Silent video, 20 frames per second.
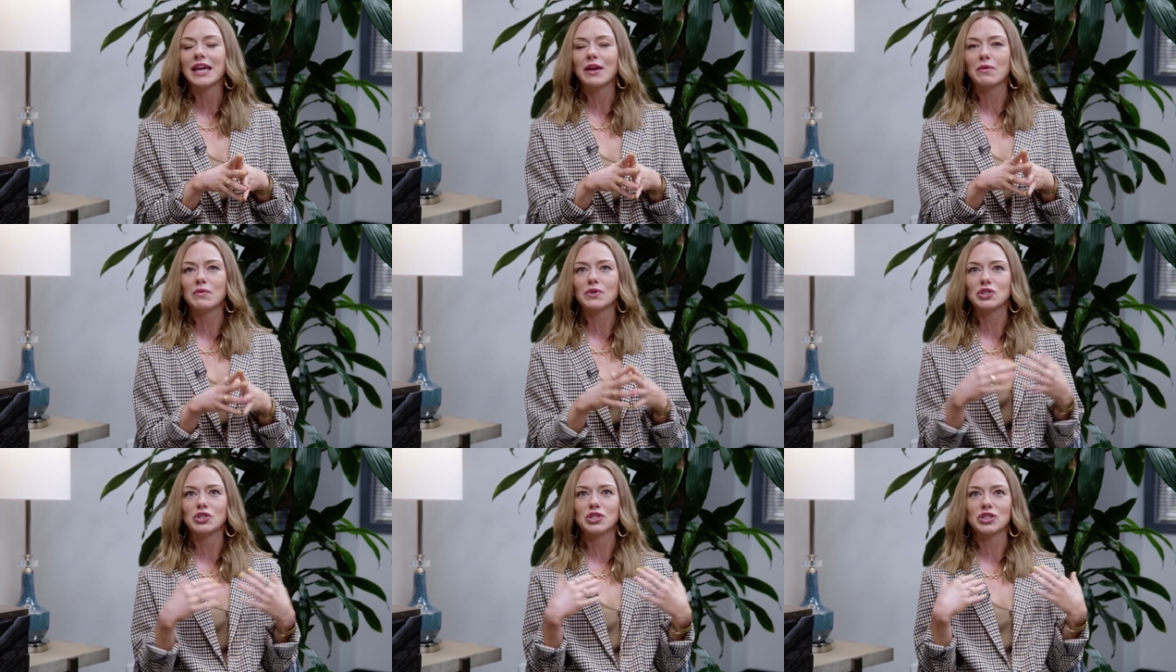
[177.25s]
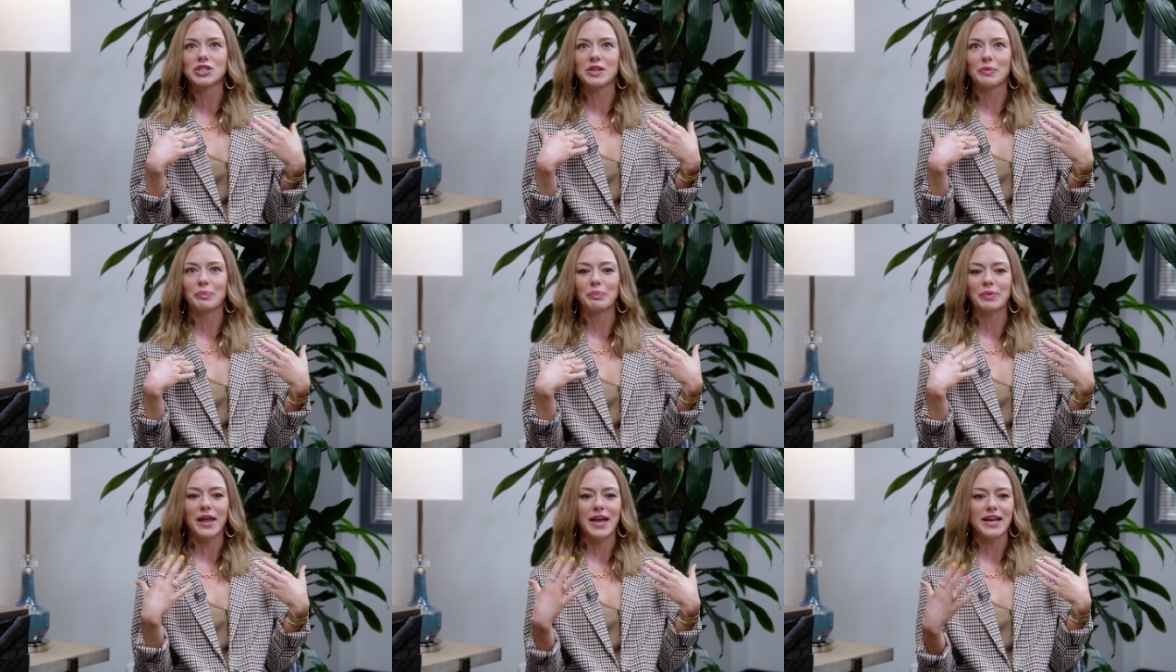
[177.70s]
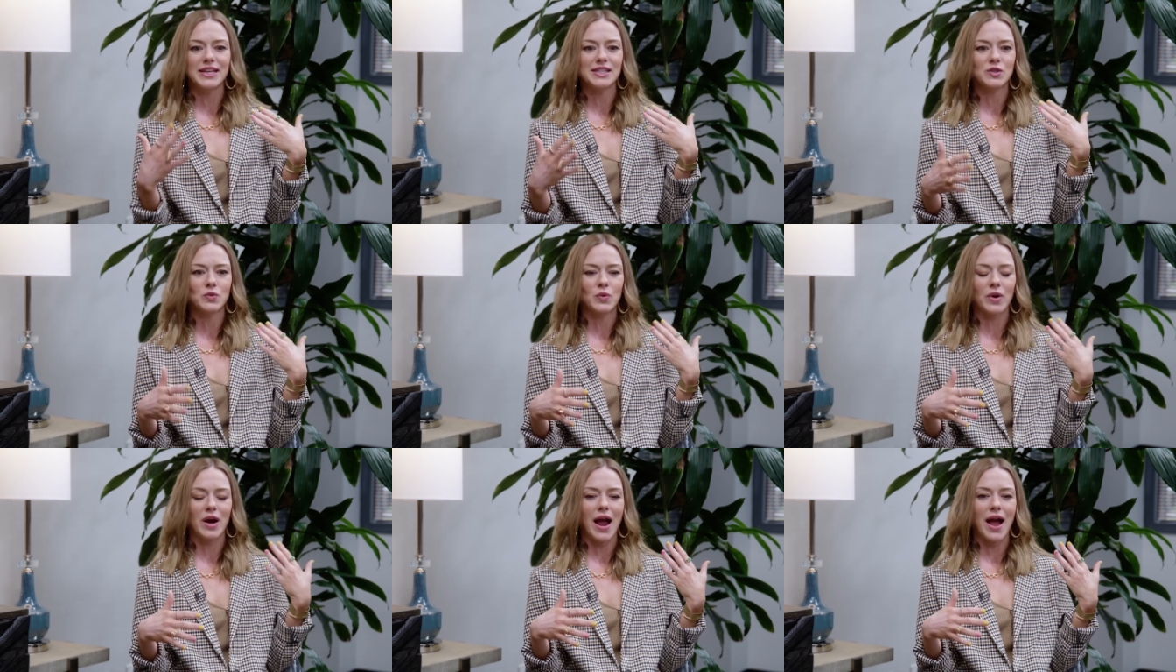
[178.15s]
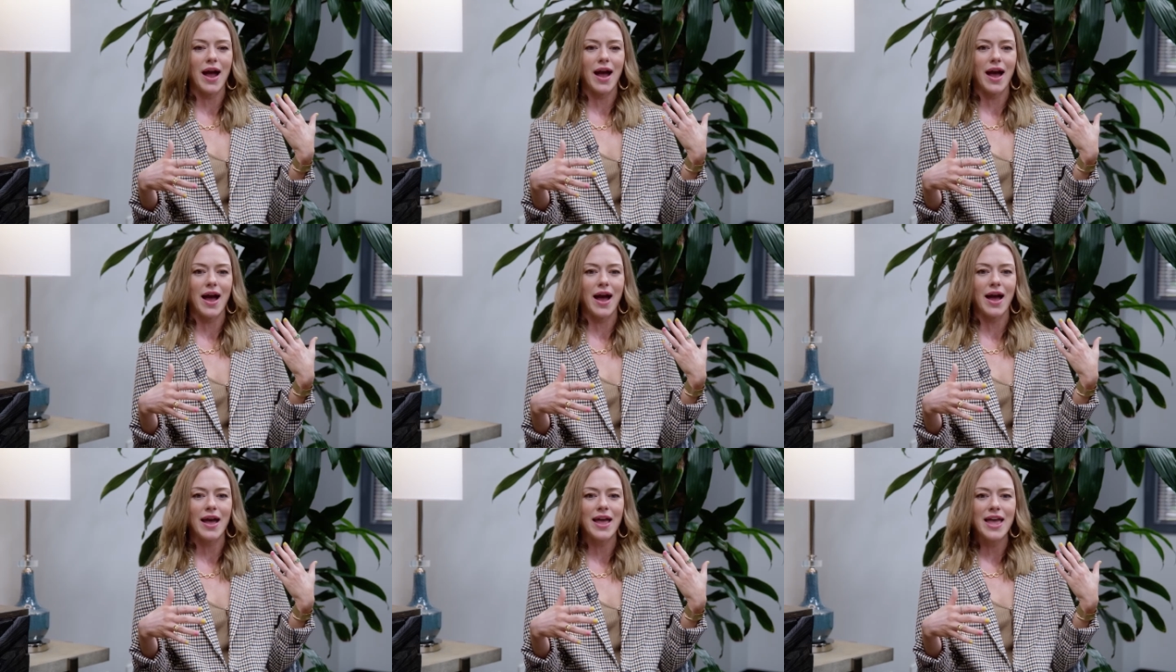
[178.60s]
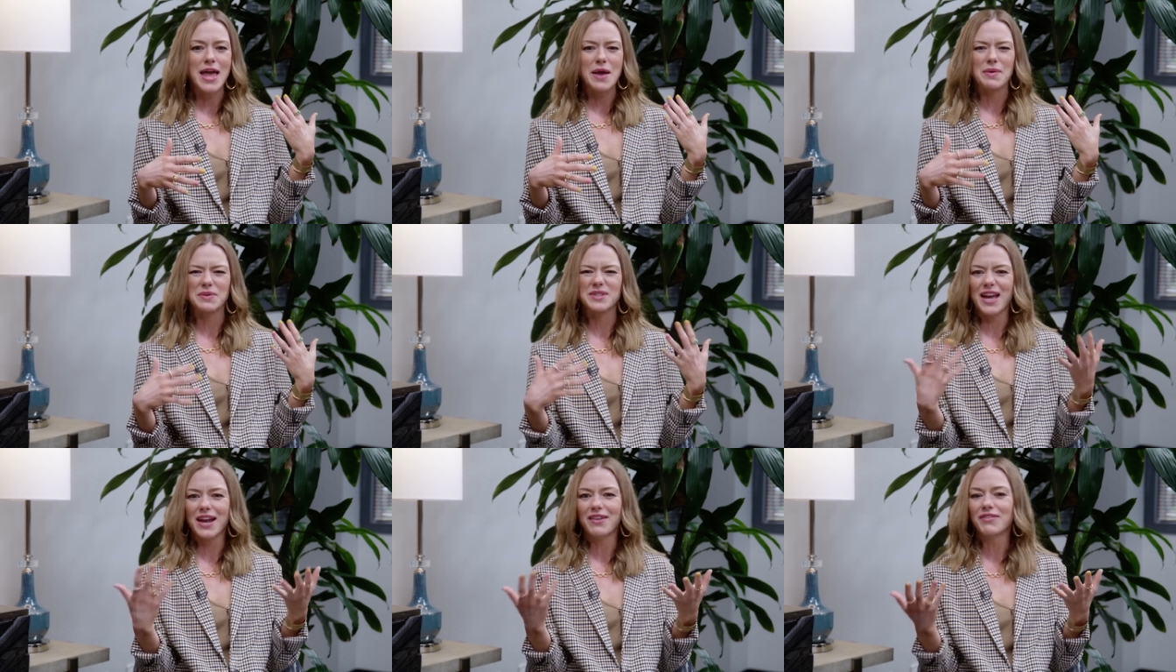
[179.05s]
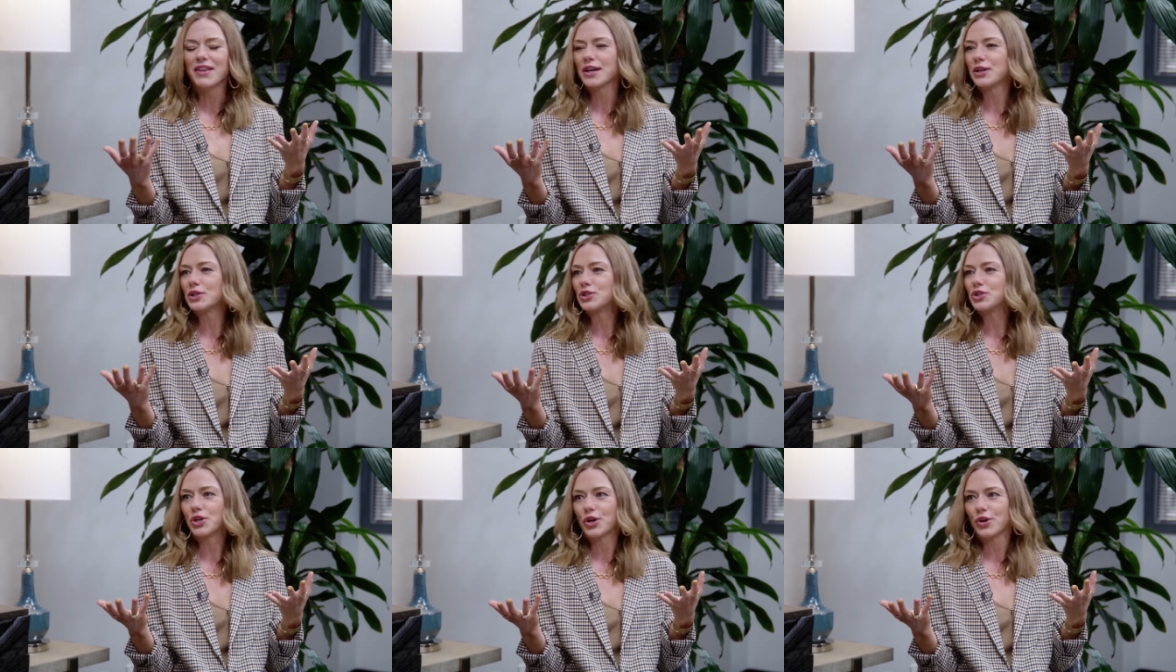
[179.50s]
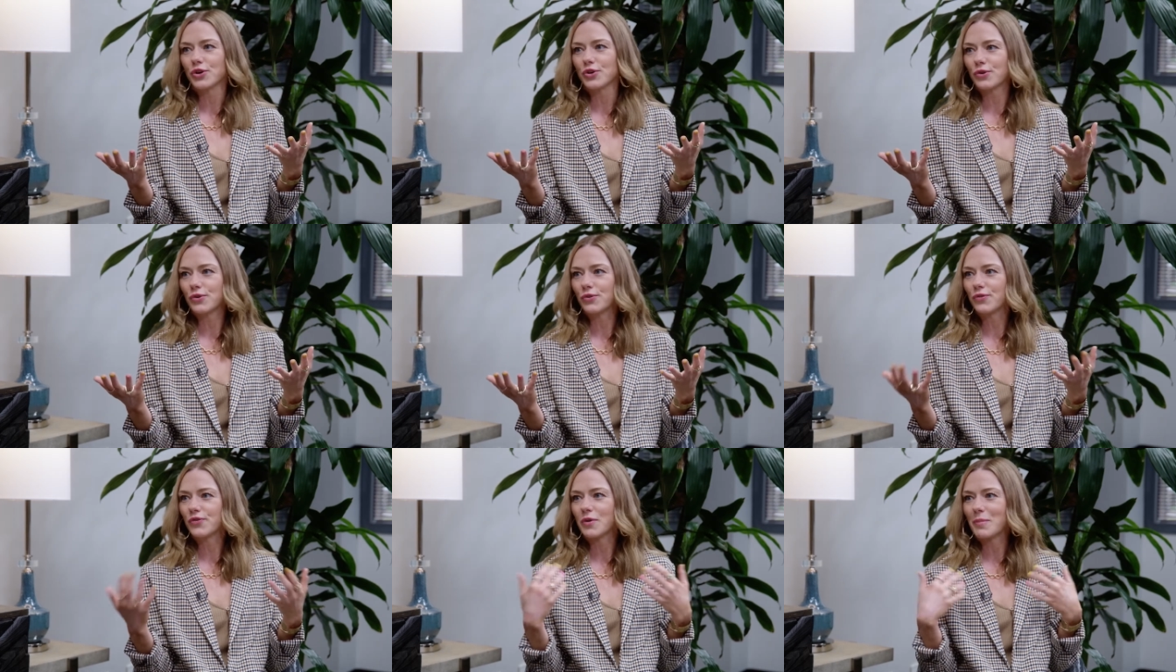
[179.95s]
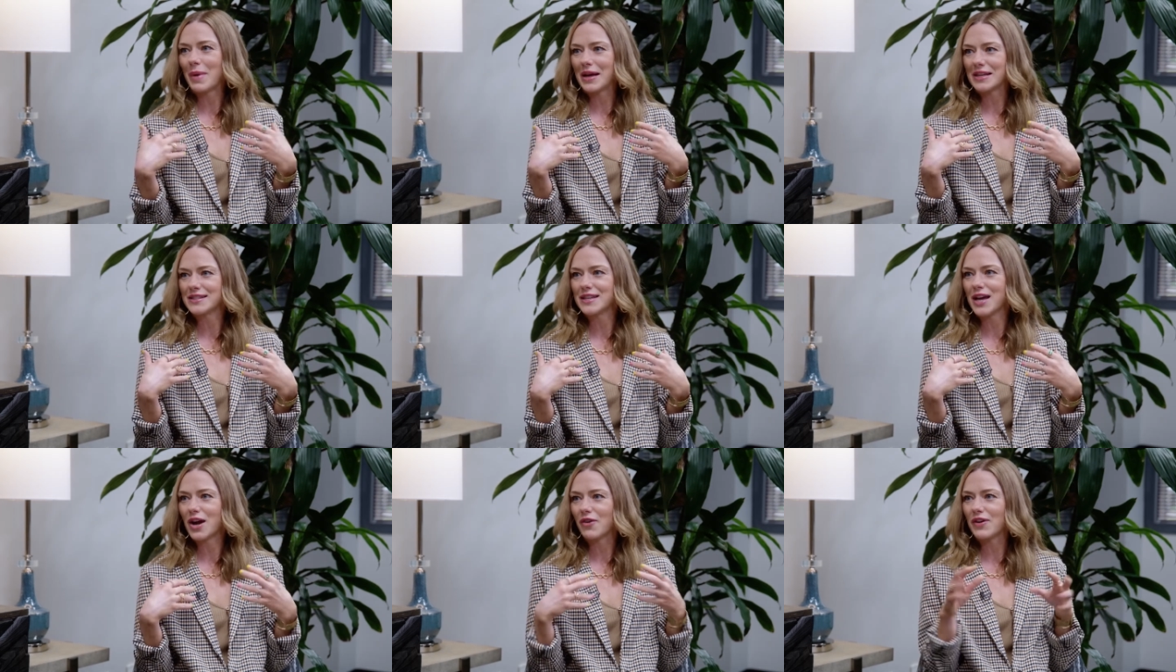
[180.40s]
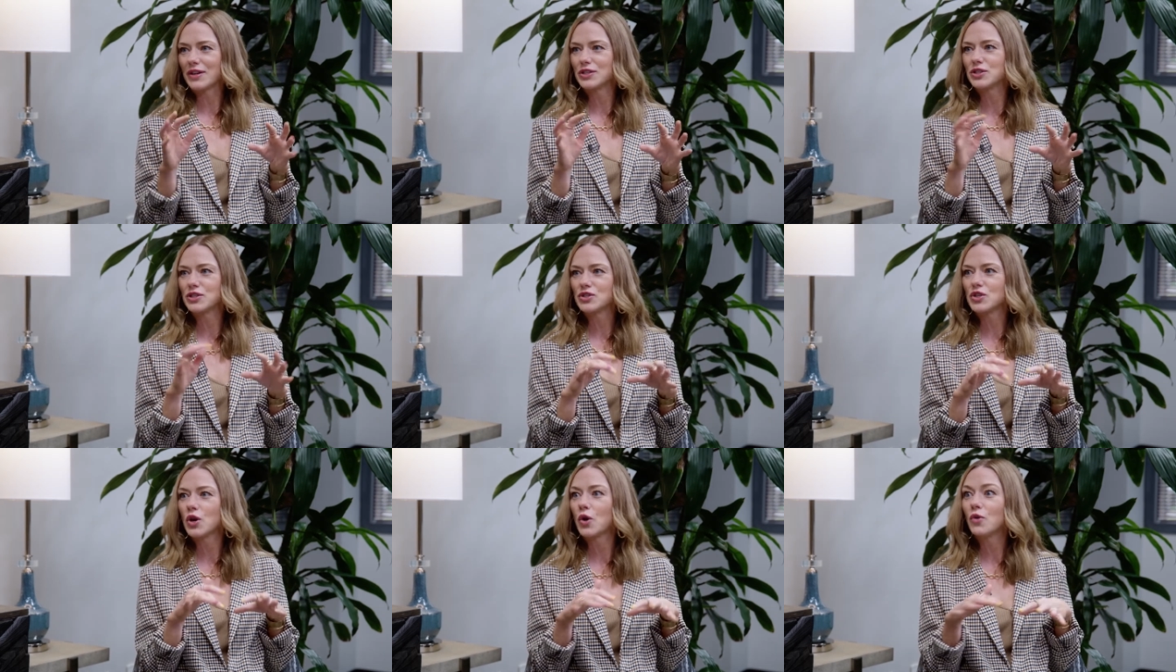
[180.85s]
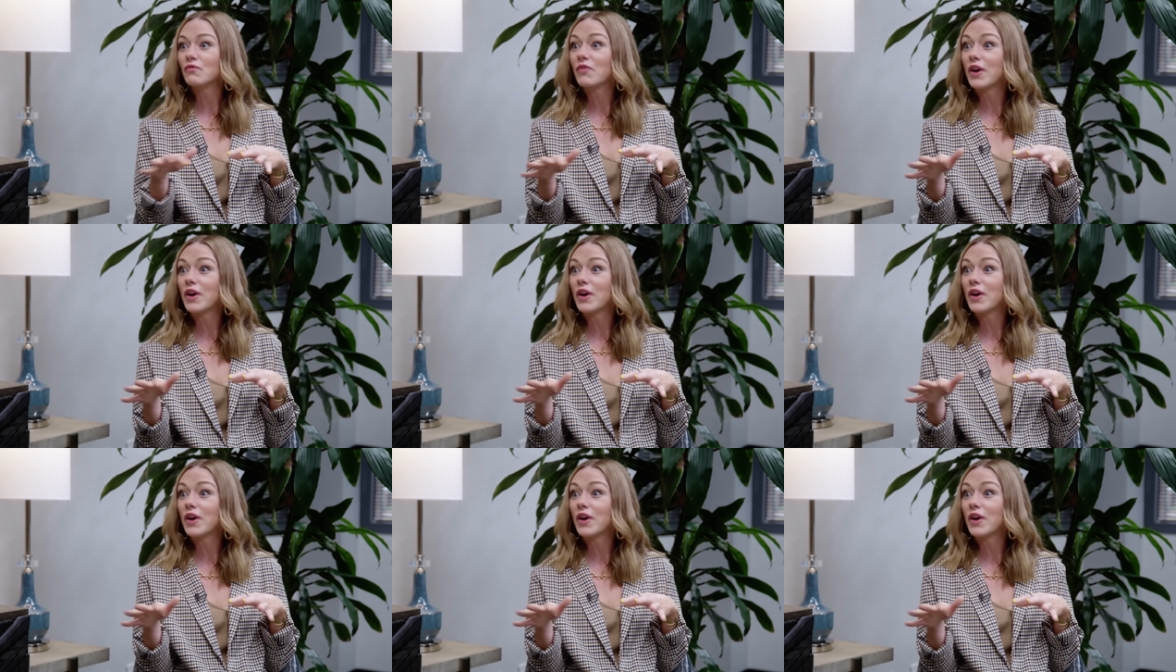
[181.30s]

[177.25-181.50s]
it was just a place where I, it was kind of like a journal for myself. I just told